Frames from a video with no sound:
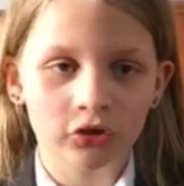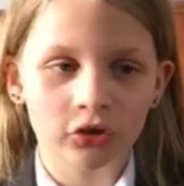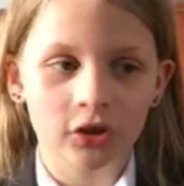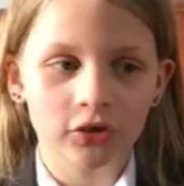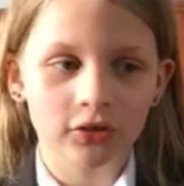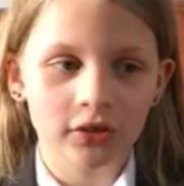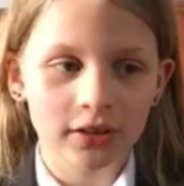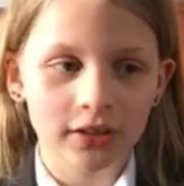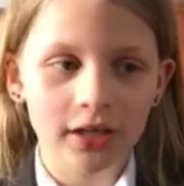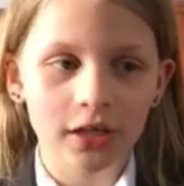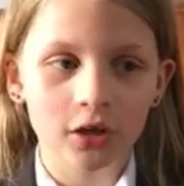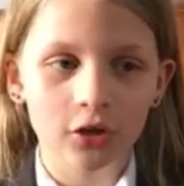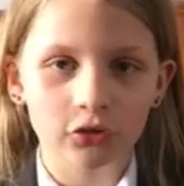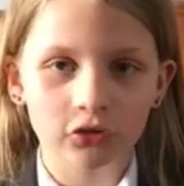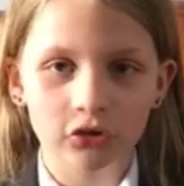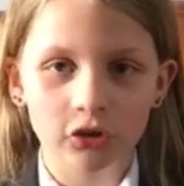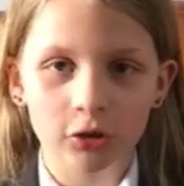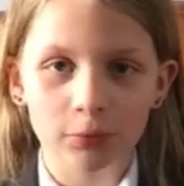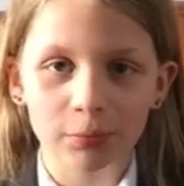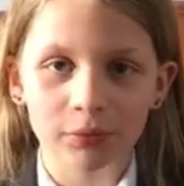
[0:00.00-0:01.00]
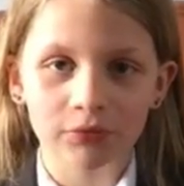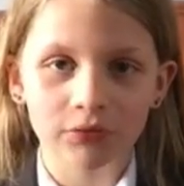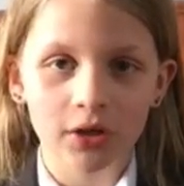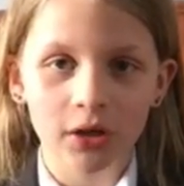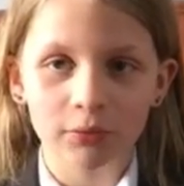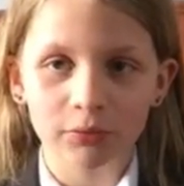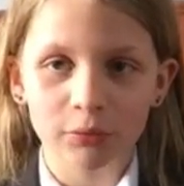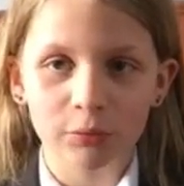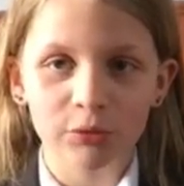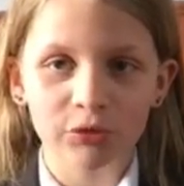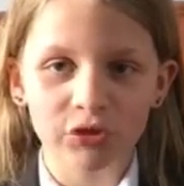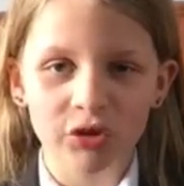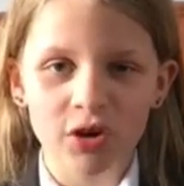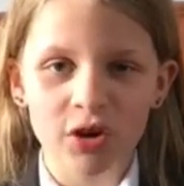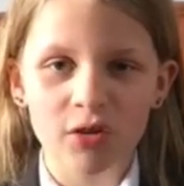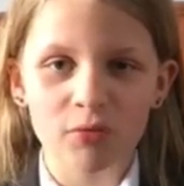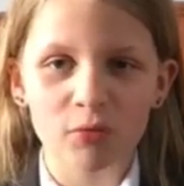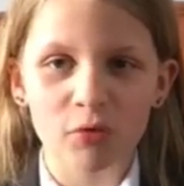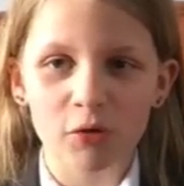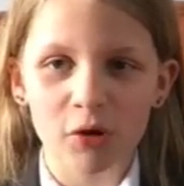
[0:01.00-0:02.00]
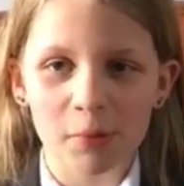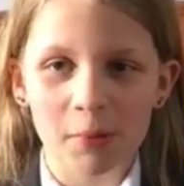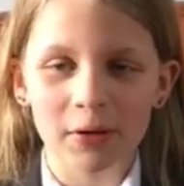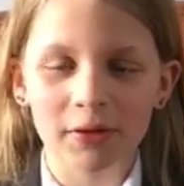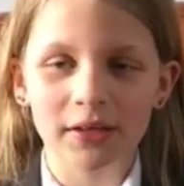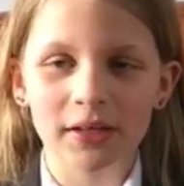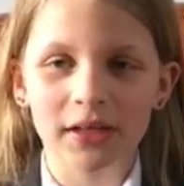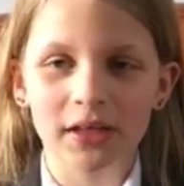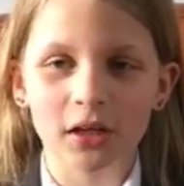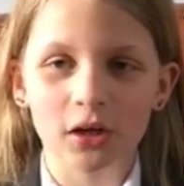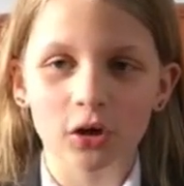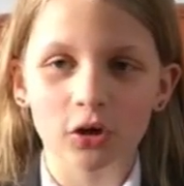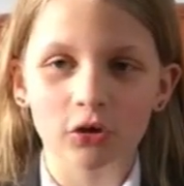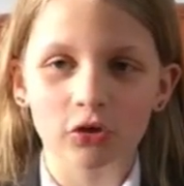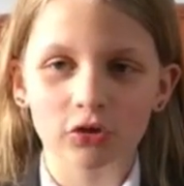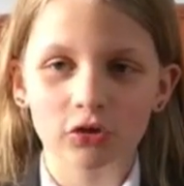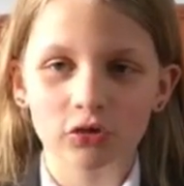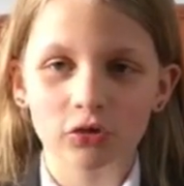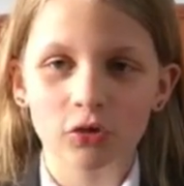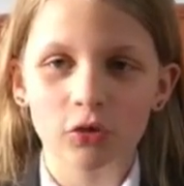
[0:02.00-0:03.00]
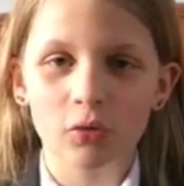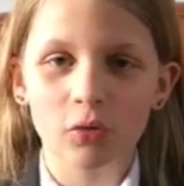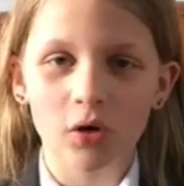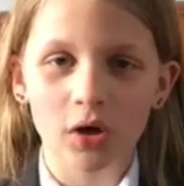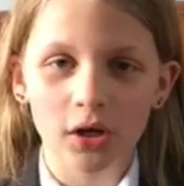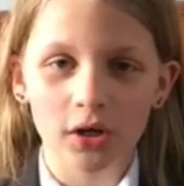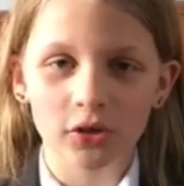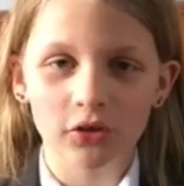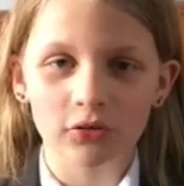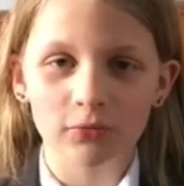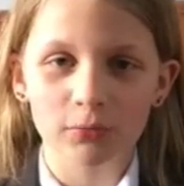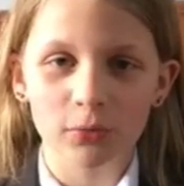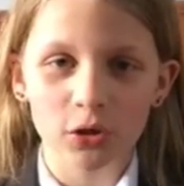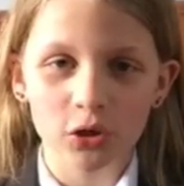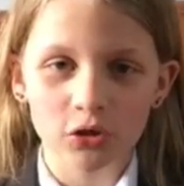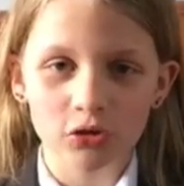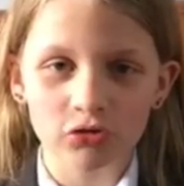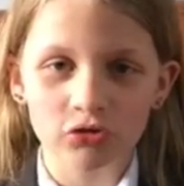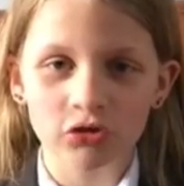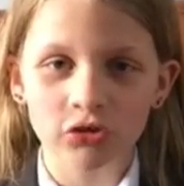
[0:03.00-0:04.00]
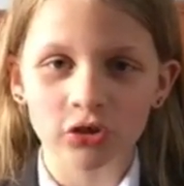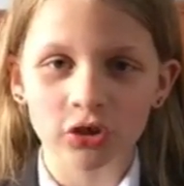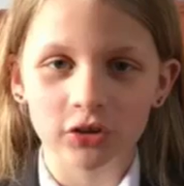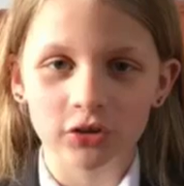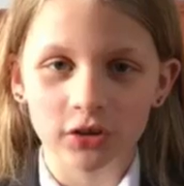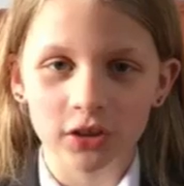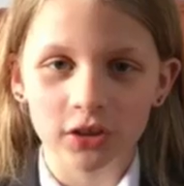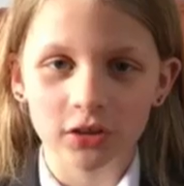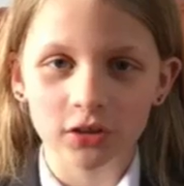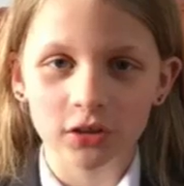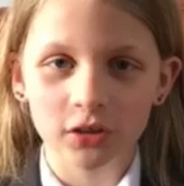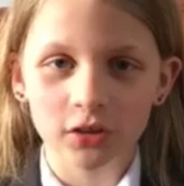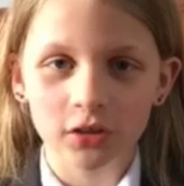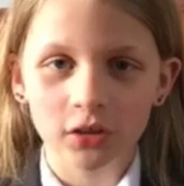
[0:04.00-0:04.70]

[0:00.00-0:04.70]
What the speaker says: and I did get lost a couple of times, I wish I didn't worry about getting lost quite as much as I did.